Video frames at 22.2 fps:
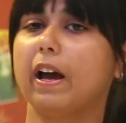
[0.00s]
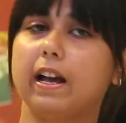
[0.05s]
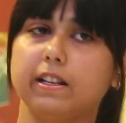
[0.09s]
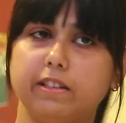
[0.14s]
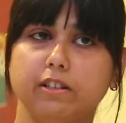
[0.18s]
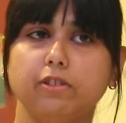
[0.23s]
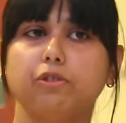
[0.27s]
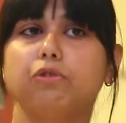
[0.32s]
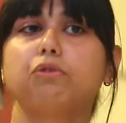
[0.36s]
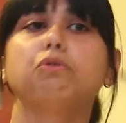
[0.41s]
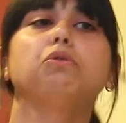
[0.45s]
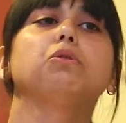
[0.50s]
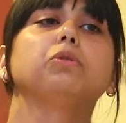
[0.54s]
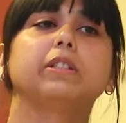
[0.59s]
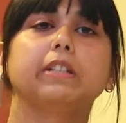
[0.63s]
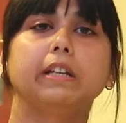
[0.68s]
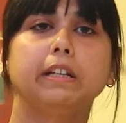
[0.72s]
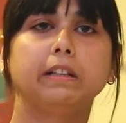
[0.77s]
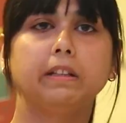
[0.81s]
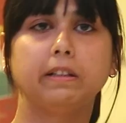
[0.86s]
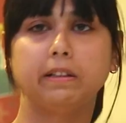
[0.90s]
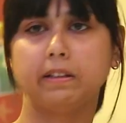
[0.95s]
has its
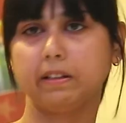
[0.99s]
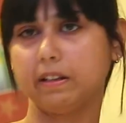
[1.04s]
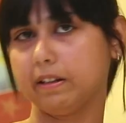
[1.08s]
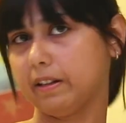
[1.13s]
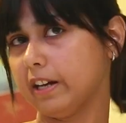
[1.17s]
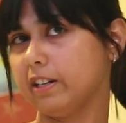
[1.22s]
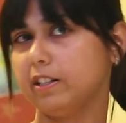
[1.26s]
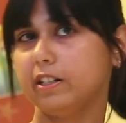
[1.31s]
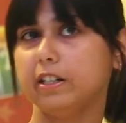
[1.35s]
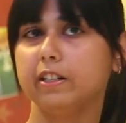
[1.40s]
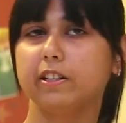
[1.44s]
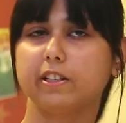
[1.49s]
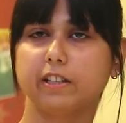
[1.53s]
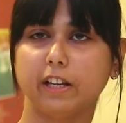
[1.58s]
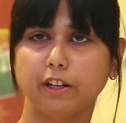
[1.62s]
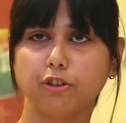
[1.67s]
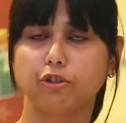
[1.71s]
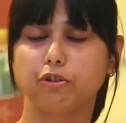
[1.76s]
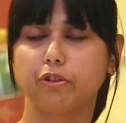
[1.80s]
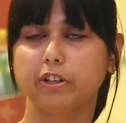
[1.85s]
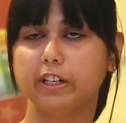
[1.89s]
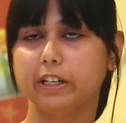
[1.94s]
roots in 19th
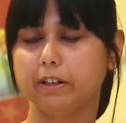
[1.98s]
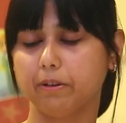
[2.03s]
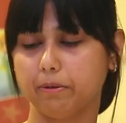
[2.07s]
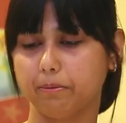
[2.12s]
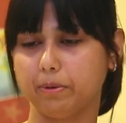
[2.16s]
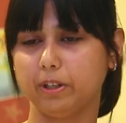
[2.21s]
century,